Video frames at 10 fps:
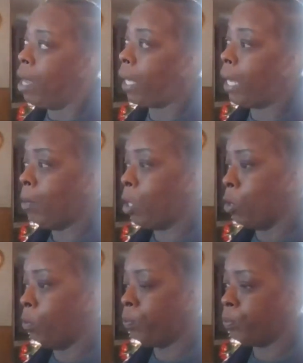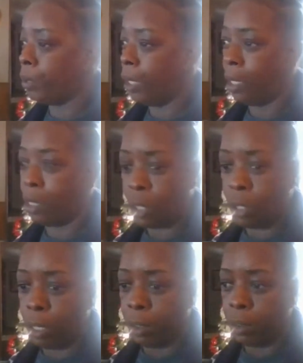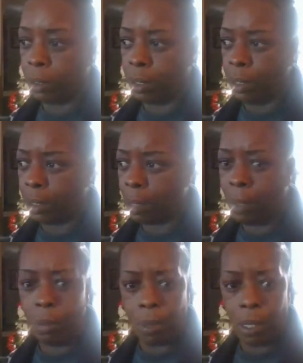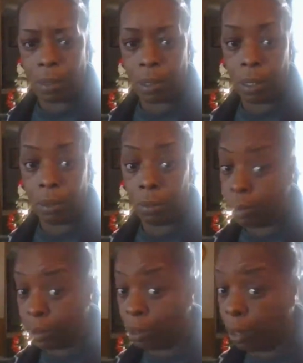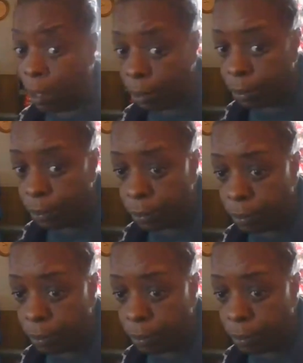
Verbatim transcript: I came home. He had his car. He didn't come home last night. He's still out.